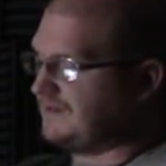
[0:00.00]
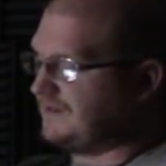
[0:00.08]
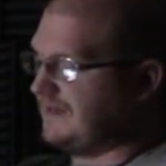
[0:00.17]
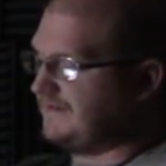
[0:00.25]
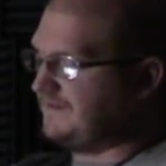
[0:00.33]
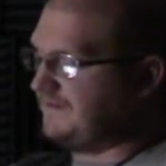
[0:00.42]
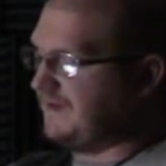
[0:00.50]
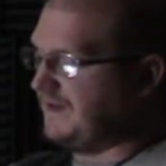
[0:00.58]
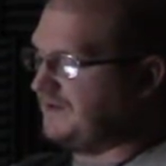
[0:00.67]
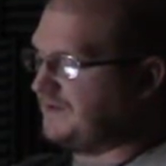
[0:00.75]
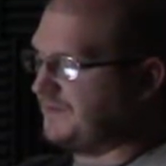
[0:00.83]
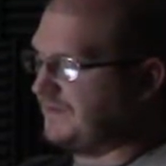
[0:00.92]
would have to
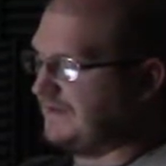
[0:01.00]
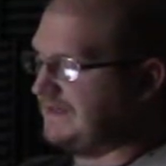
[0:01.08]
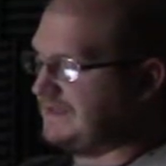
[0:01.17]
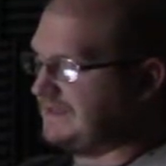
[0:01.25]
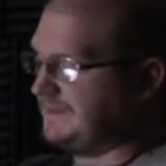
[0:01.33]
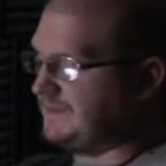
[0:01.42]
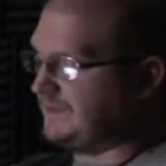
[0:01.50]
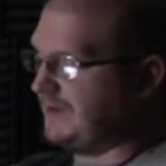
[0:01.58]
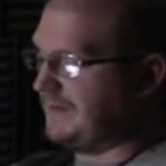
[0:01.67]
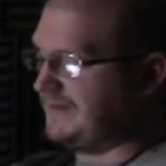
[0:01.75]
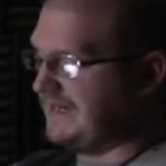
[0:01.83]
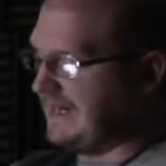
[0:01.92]
follow to prevent SIM
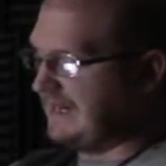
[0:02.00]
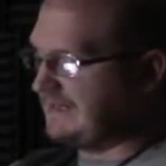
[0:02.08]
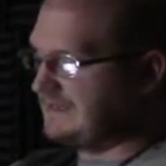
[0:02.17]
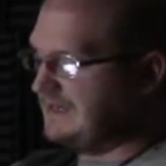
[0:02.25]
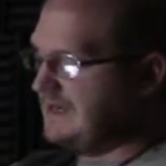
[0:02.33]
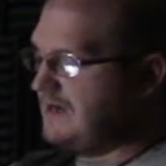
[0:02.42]
swap attacks.